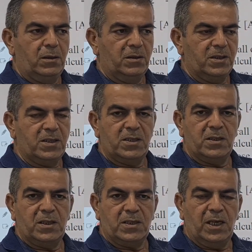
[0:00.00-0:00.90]
this is
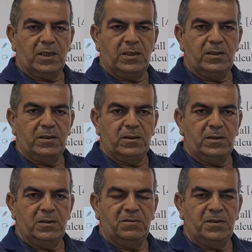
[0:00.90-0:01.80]
exactly
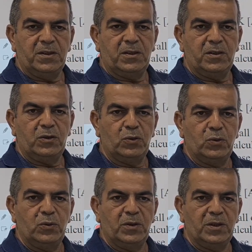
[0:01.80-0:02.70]
fit
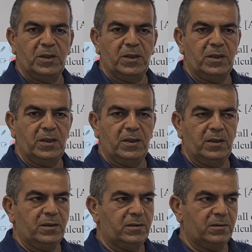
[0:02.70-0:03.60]
to the
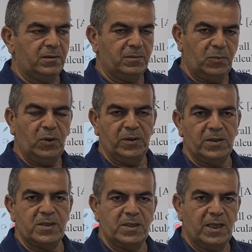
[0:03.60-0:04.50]

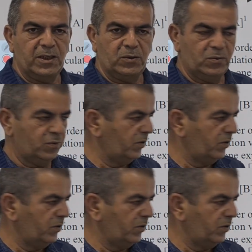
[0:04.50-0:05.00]
points that we